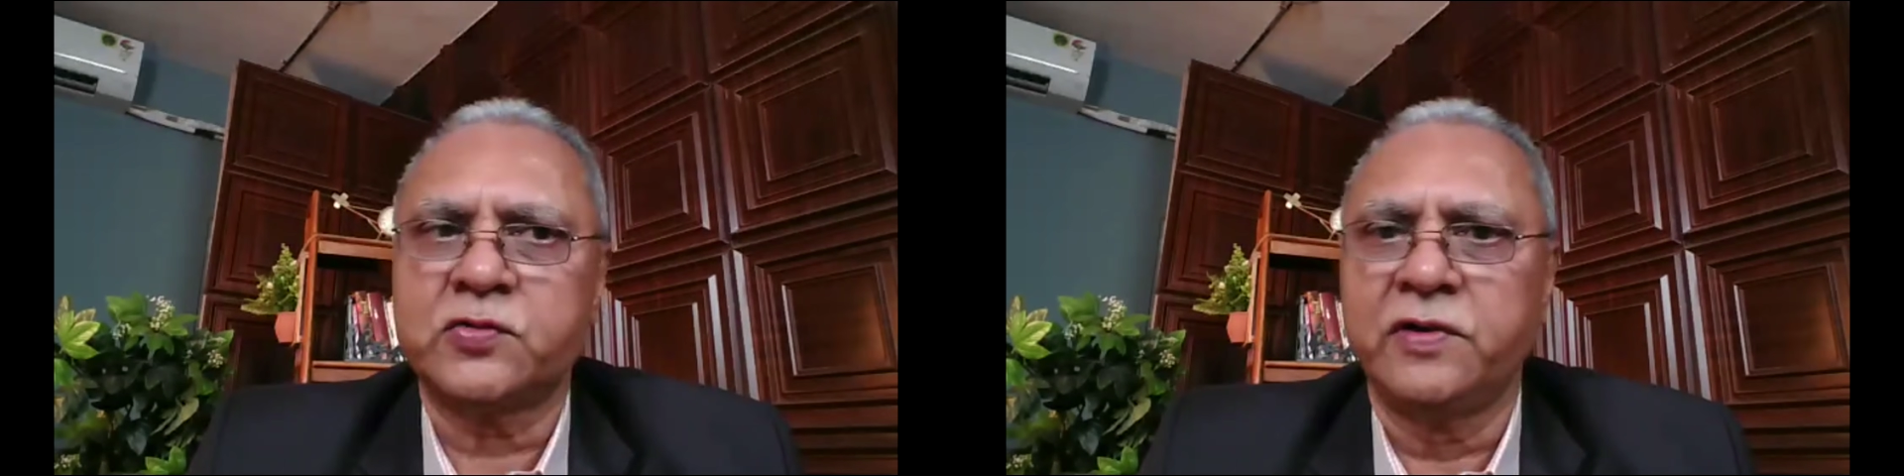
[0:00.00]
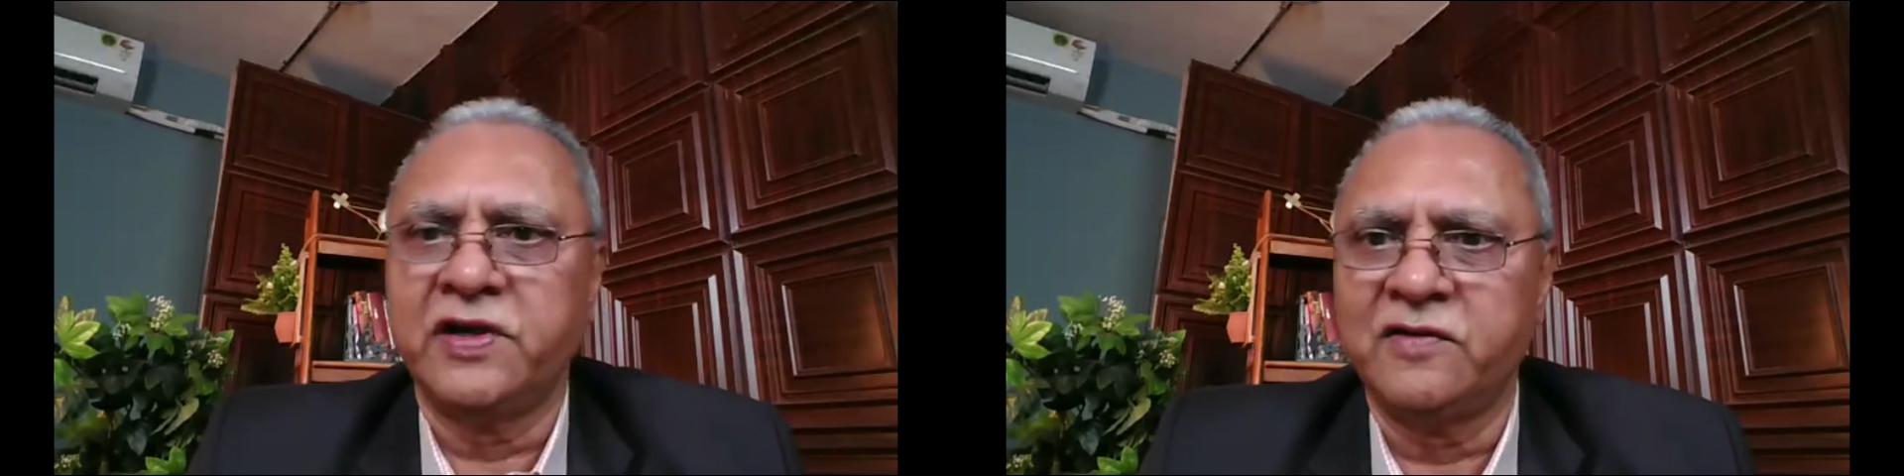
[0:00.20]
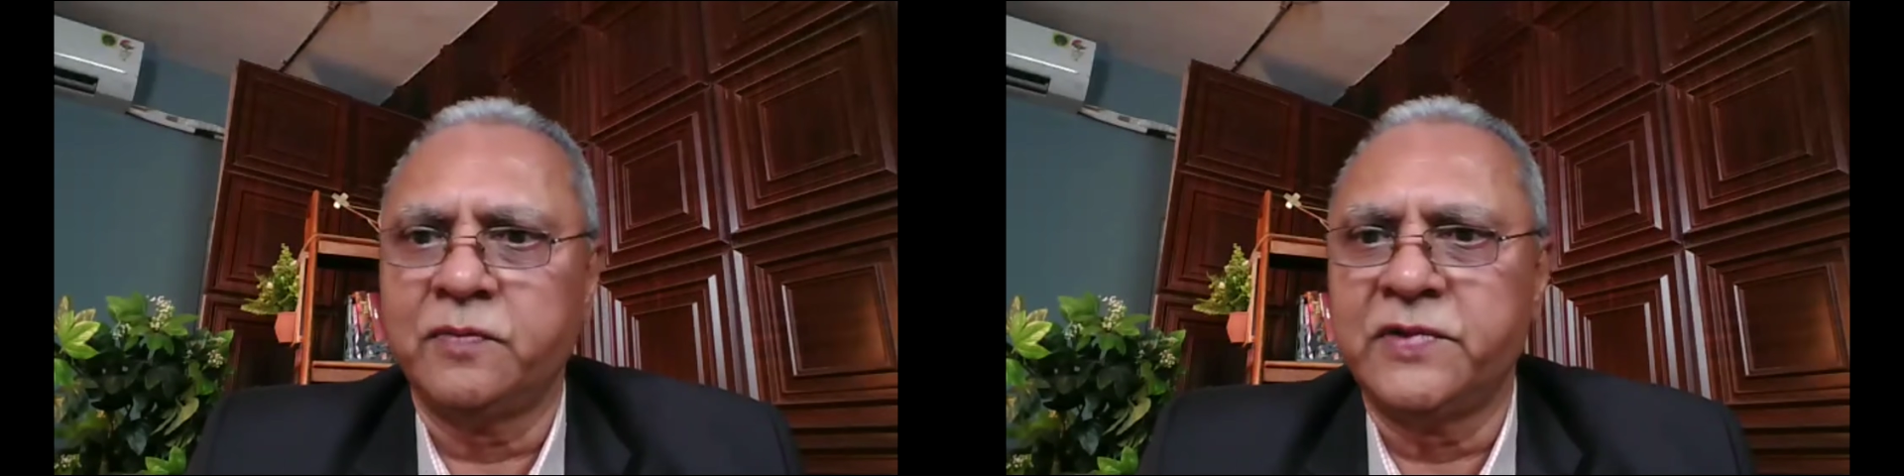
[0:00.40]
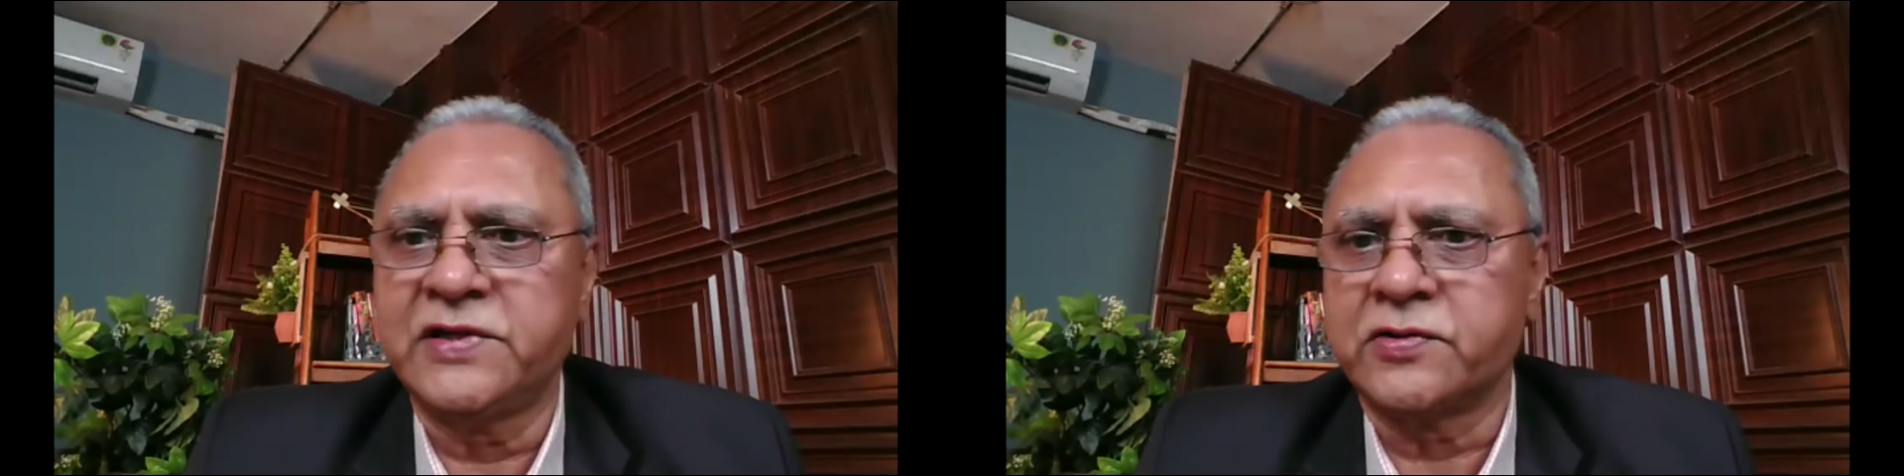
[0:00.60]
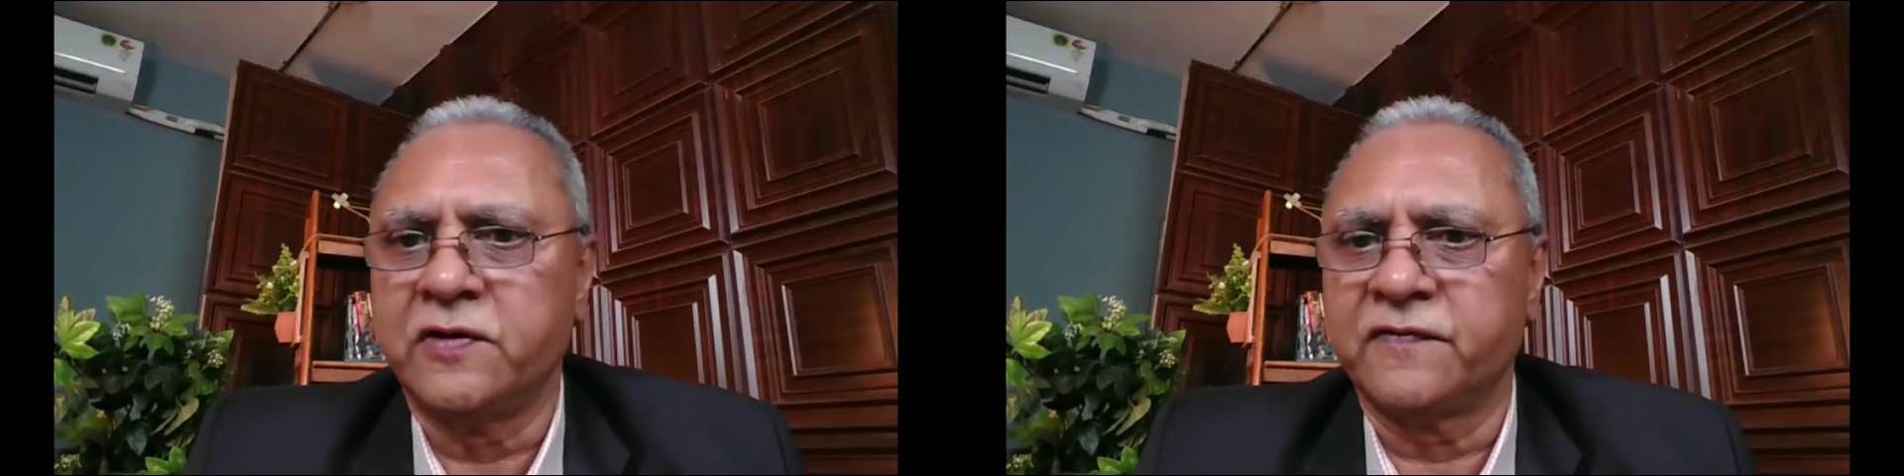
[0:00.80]
to develop
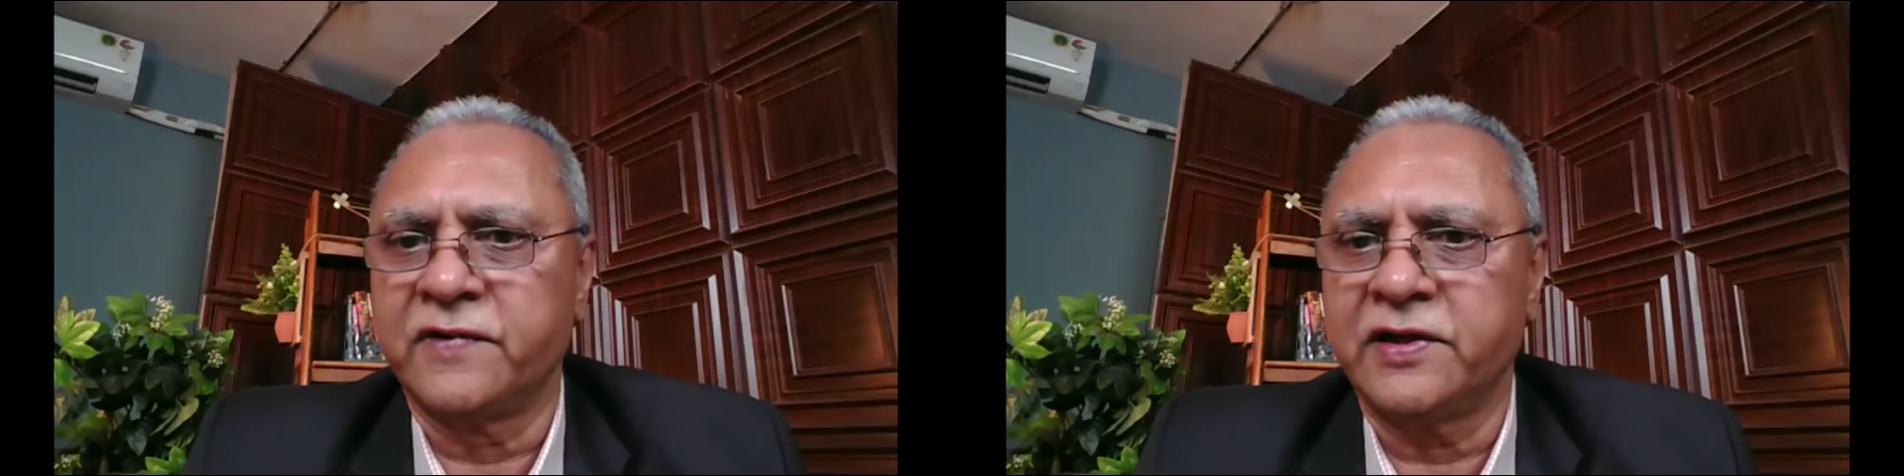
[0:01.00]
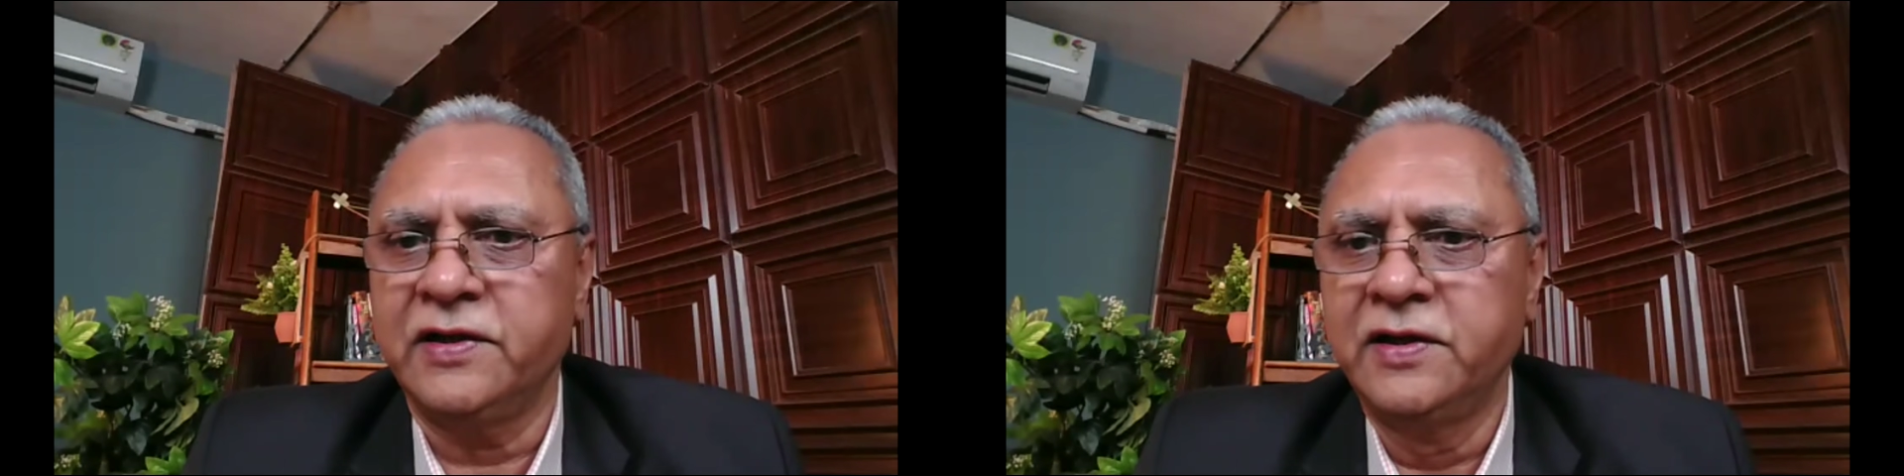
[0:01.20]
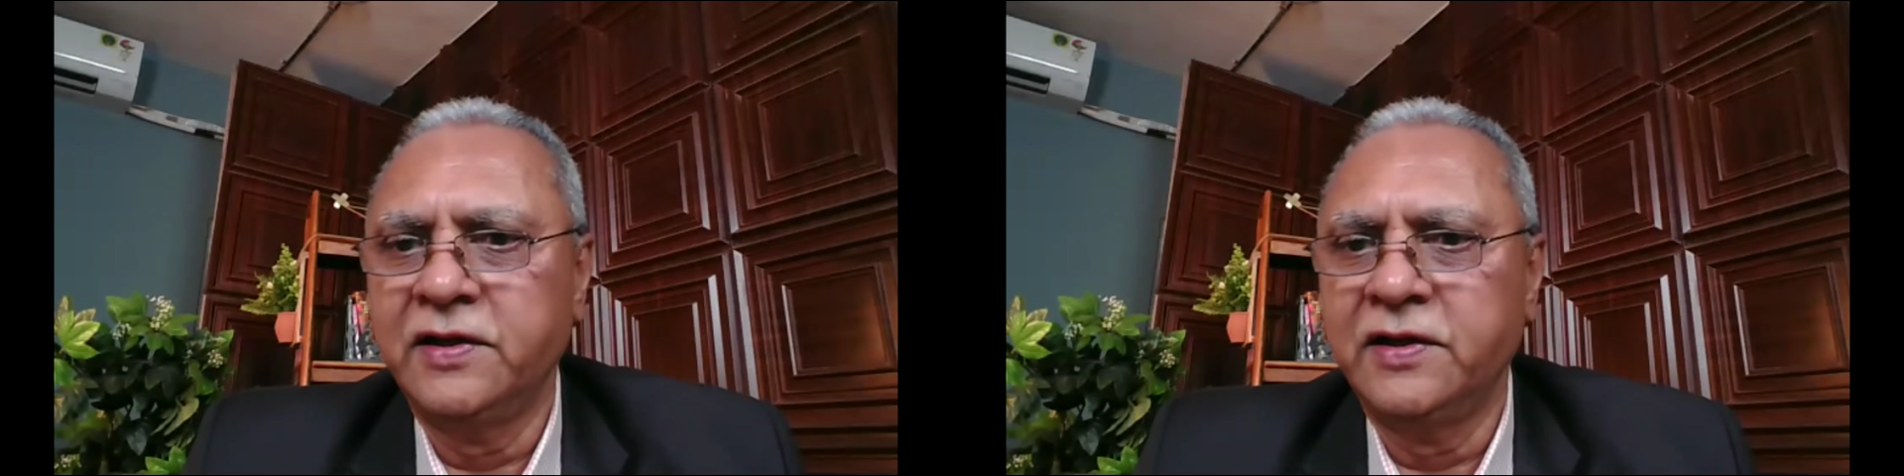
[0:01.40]
this software.